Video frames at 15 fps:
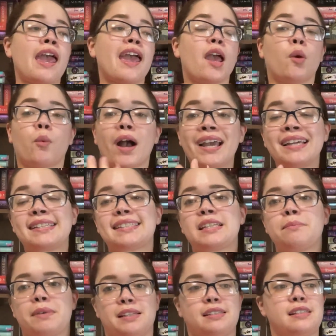and why is he
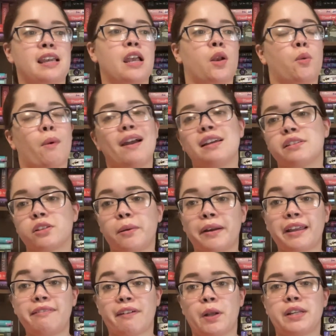missing why has nobody
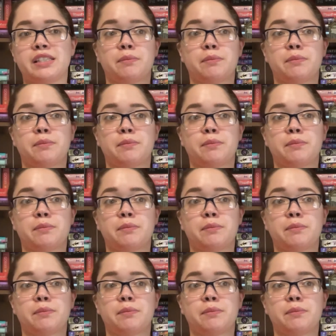found his